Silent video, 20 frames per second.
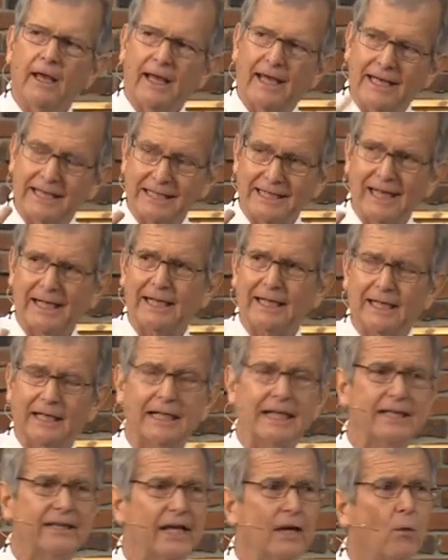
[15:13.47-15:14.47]
And
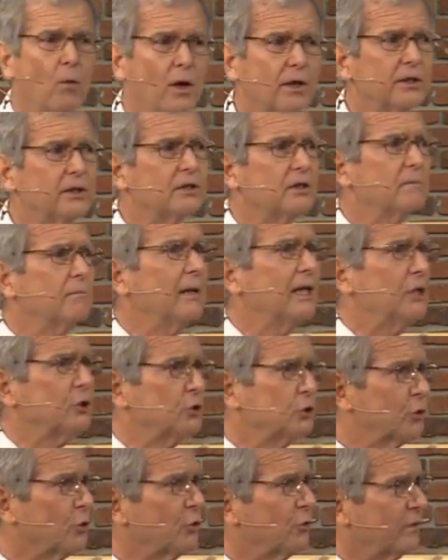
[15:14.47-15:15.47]
secondly, they wanted to make
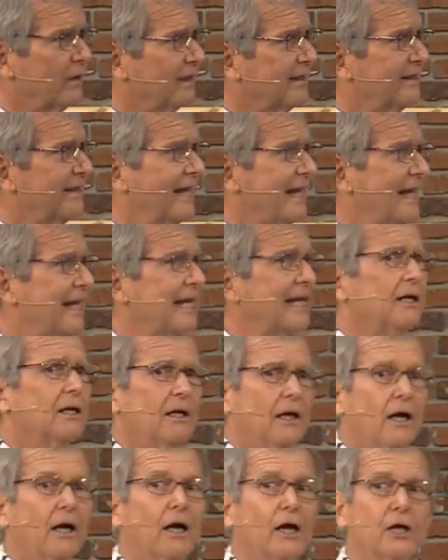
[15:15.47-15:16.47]
sure that they
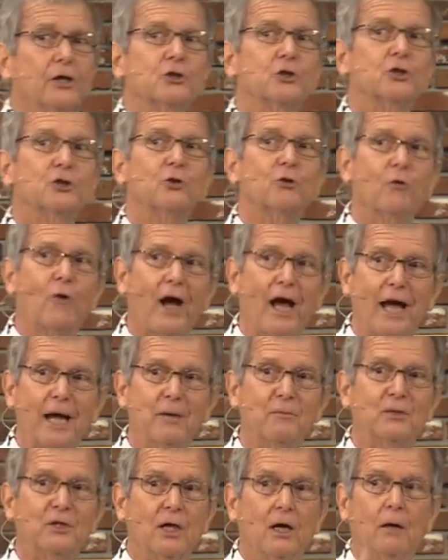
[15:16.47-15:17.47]

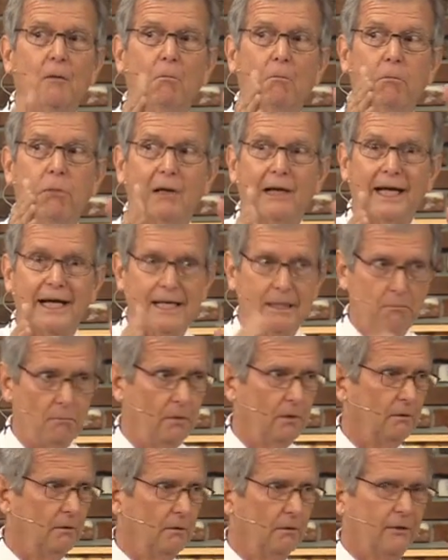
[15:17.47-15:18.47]
ascribed blame
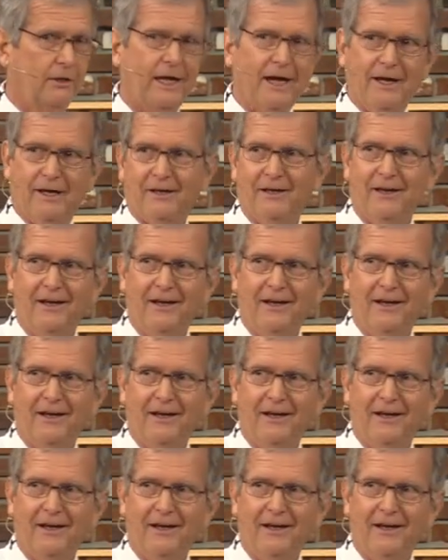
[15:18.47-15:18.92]
Okay,